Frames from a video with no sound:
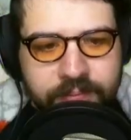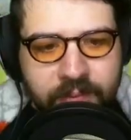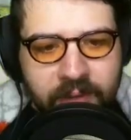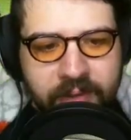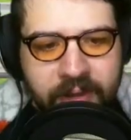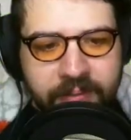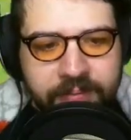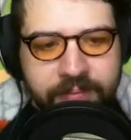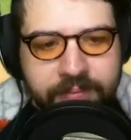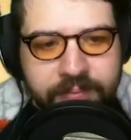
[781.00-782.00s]
Oh, there.
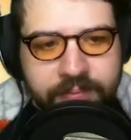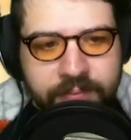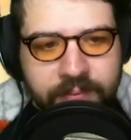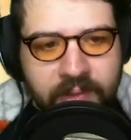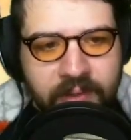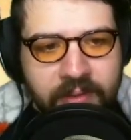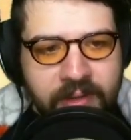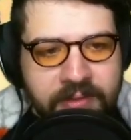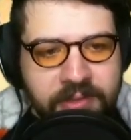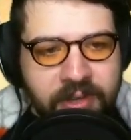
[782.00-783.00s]

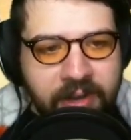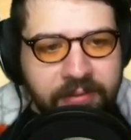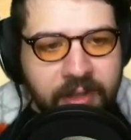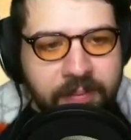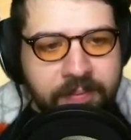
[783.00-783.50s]
There's the dragonfly.